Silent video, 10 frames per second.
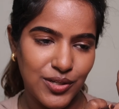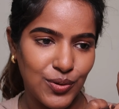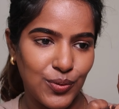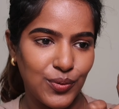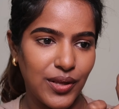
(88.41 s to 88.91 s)

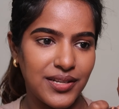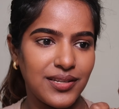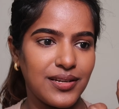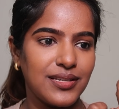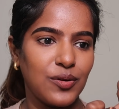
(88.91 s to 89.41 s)
So that's
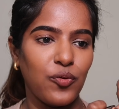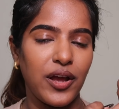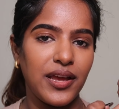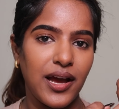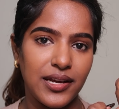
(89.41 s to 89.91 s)
the reason
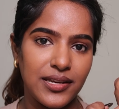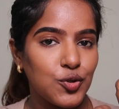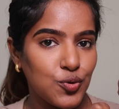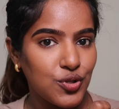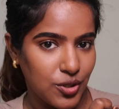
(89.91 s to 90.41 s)
why I
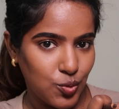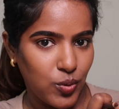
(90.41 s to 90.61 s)
choose this